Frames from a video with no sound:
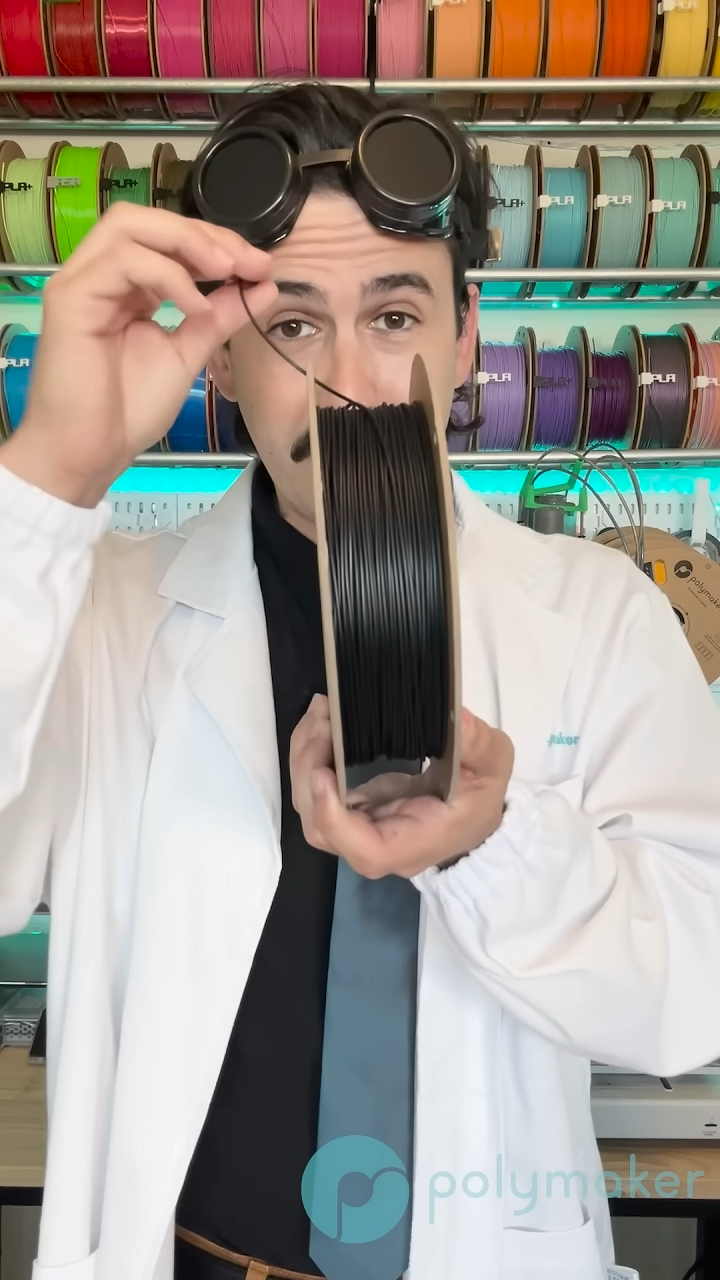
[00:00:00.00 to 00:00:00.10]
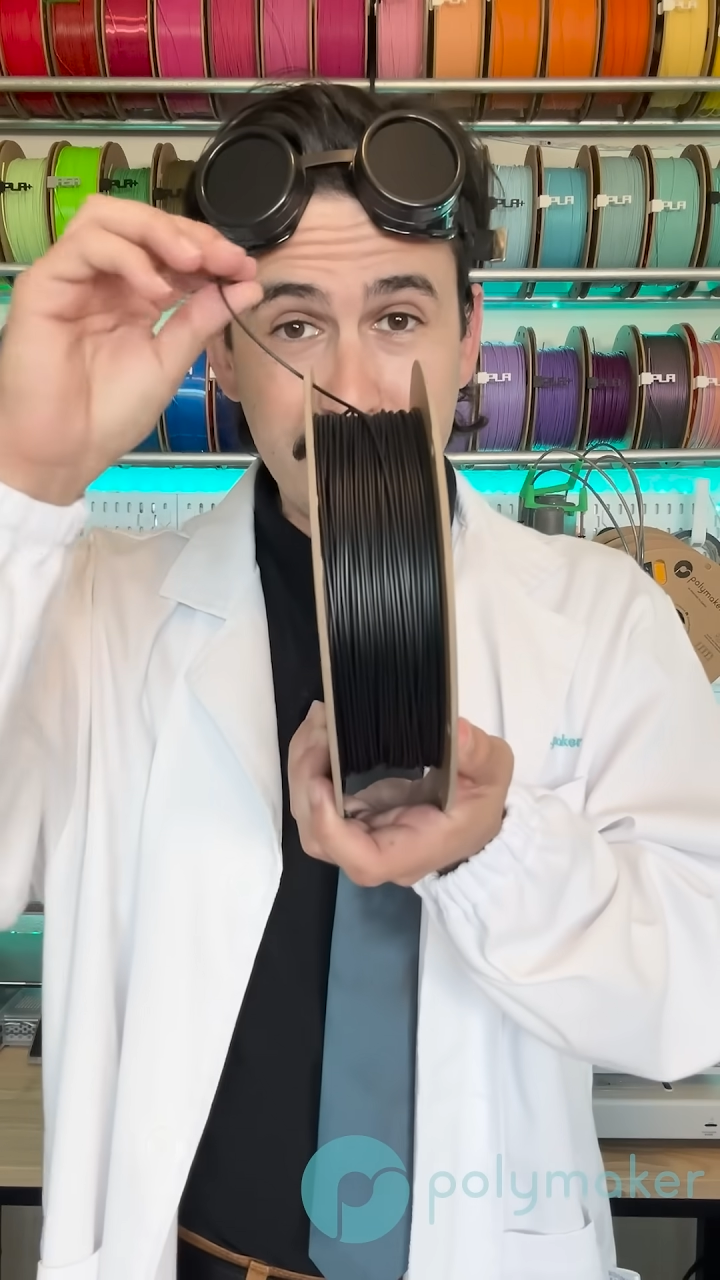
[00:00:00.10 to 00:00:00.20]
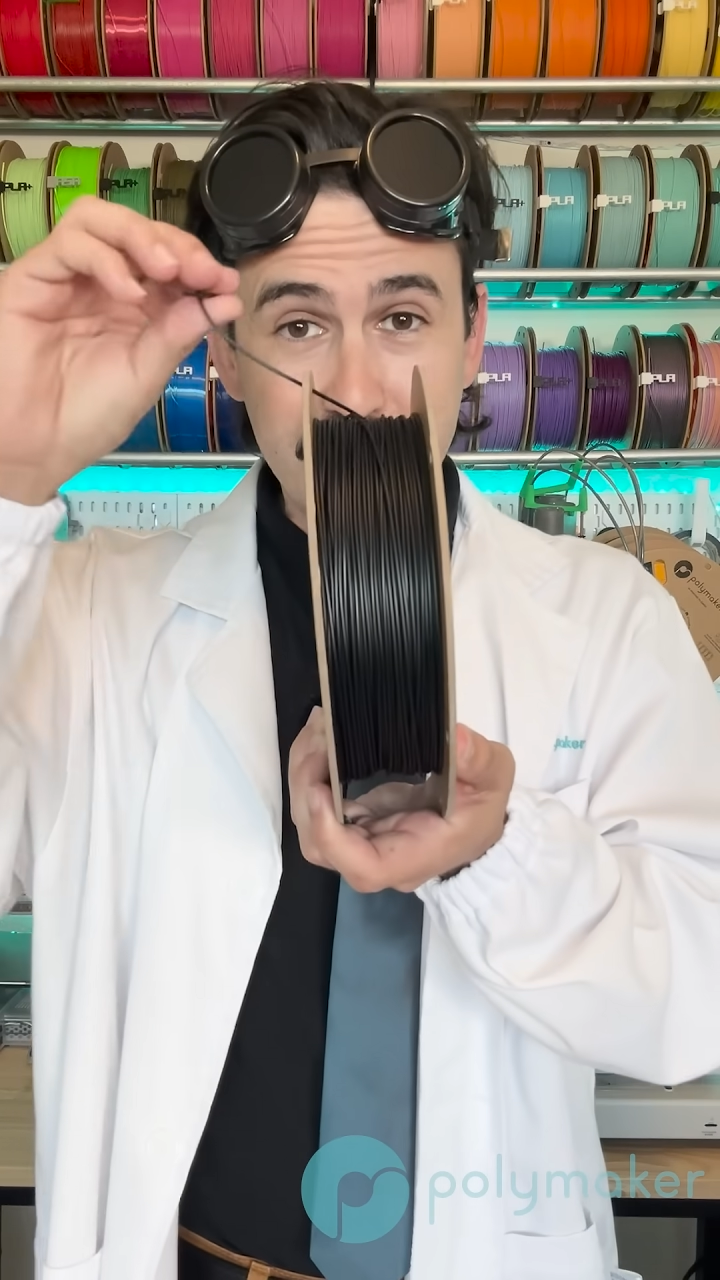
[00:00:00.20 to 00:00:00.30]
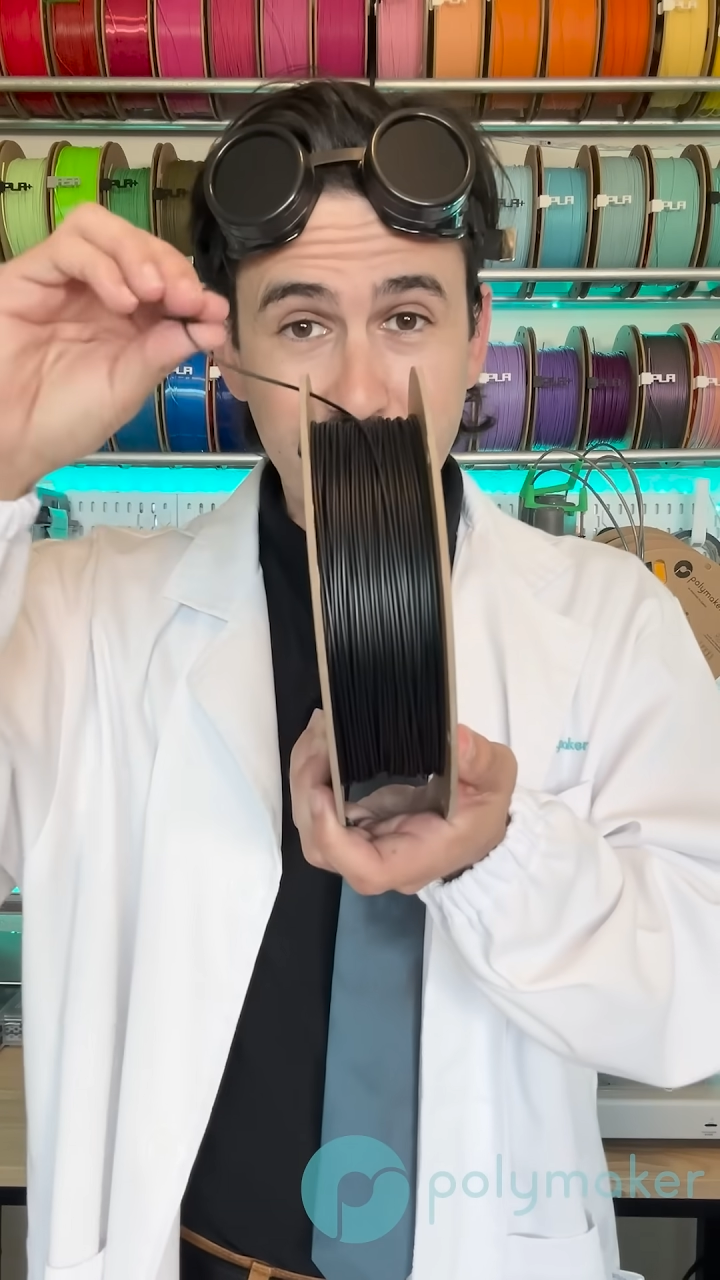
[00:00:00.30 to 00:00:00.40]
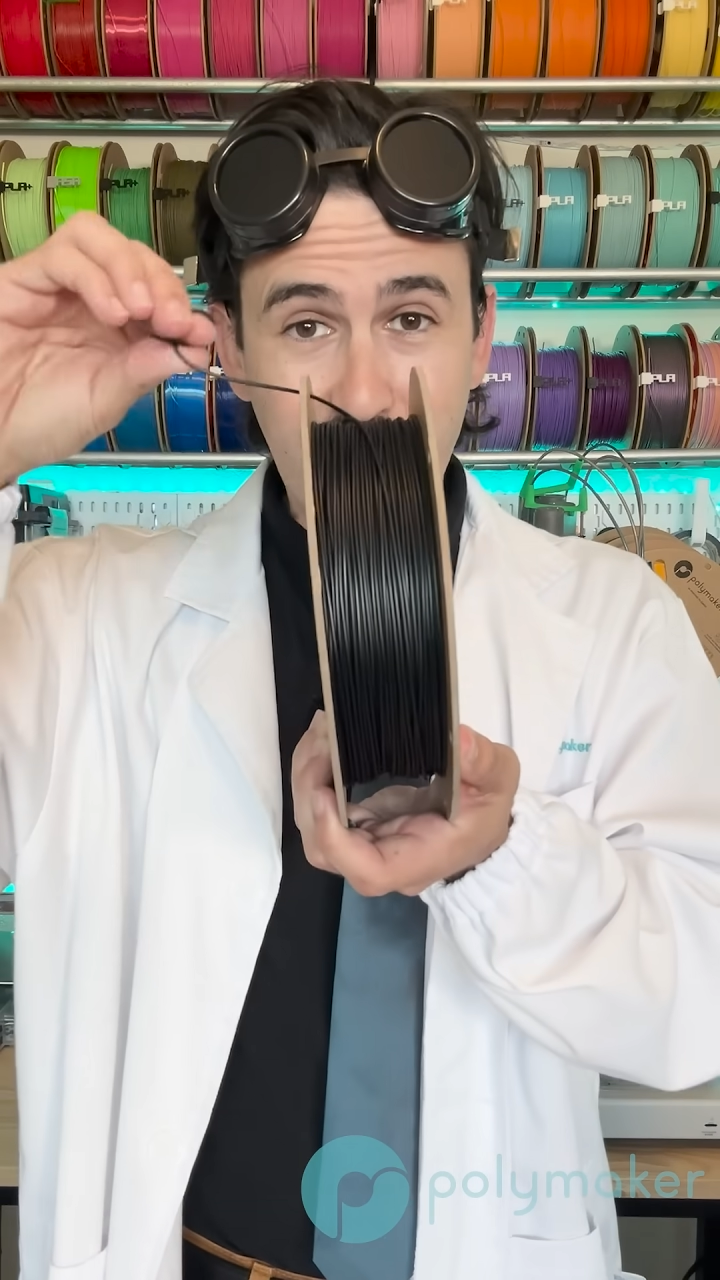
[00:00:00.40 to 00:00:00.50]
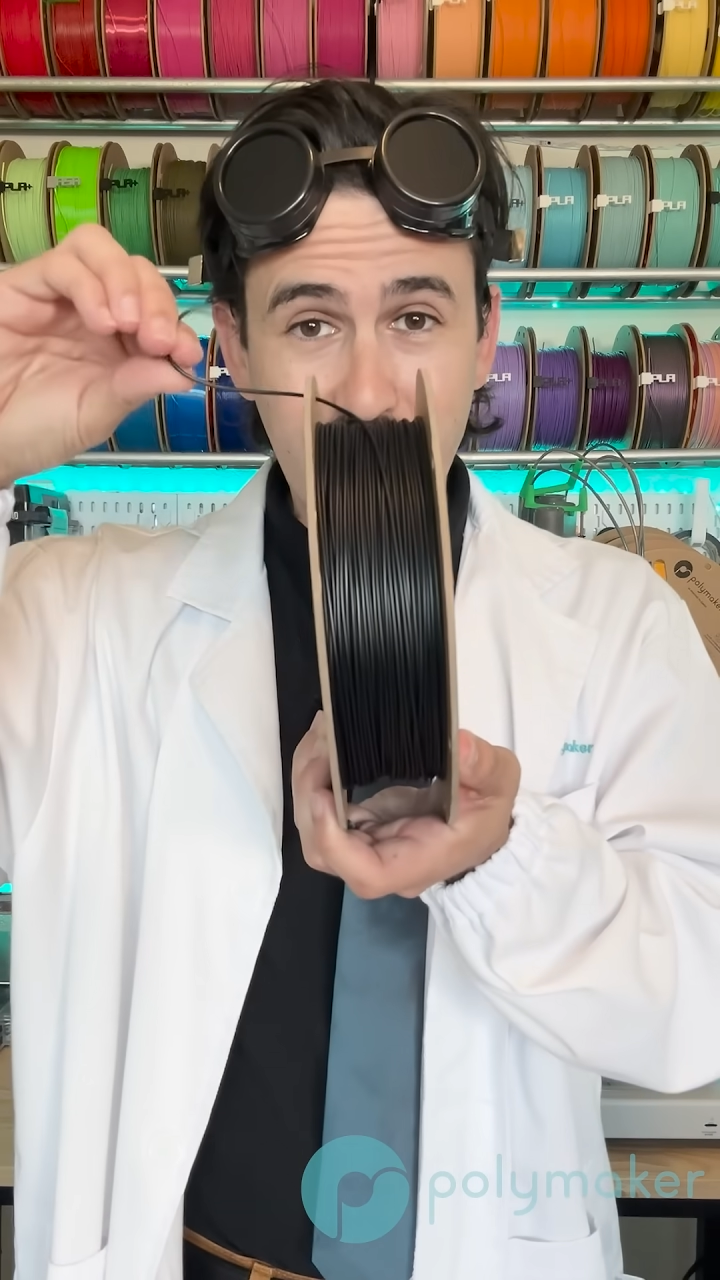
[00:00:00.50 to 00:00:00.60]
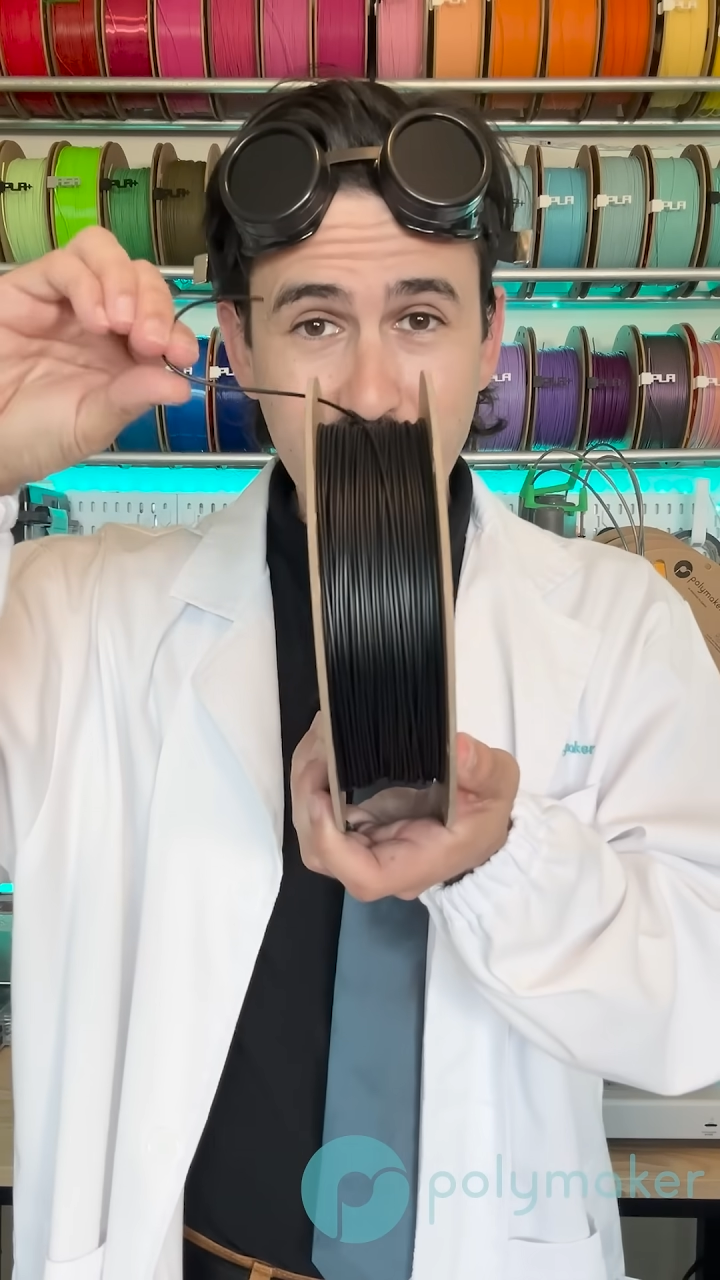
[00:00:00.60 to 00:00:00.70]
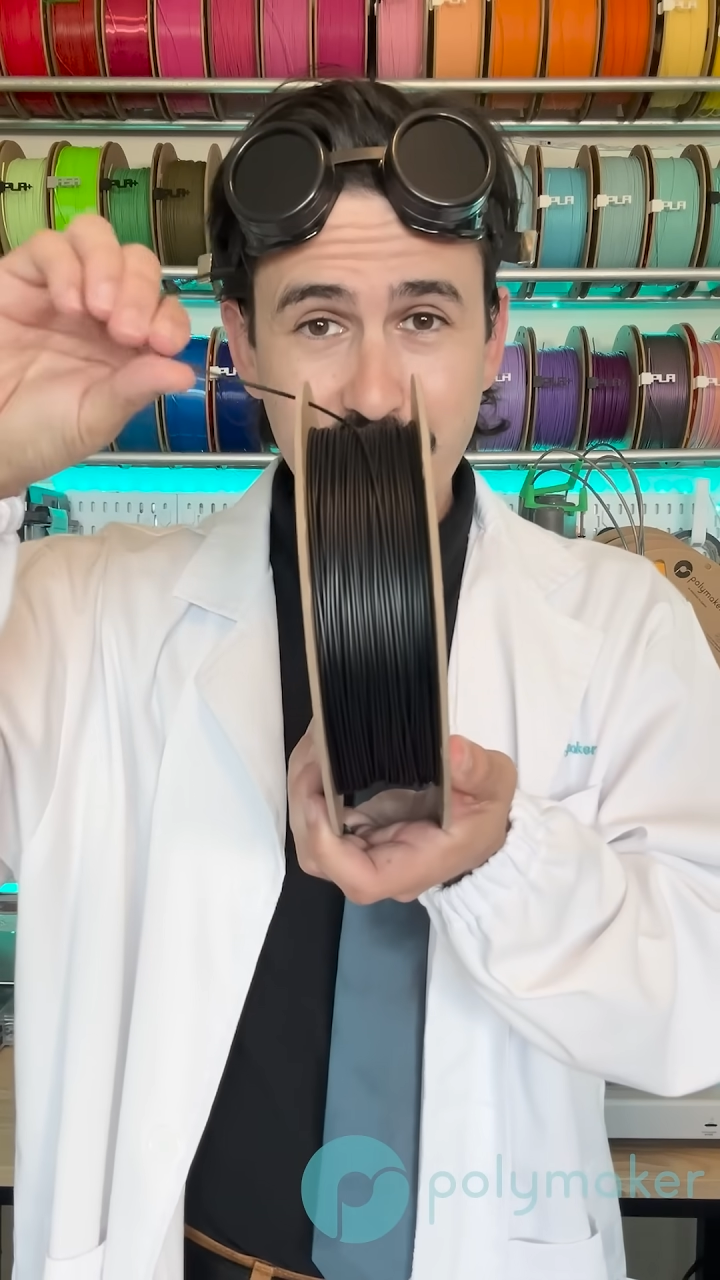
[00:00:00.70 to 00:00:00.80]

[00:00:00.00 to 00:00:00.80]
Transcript: 95.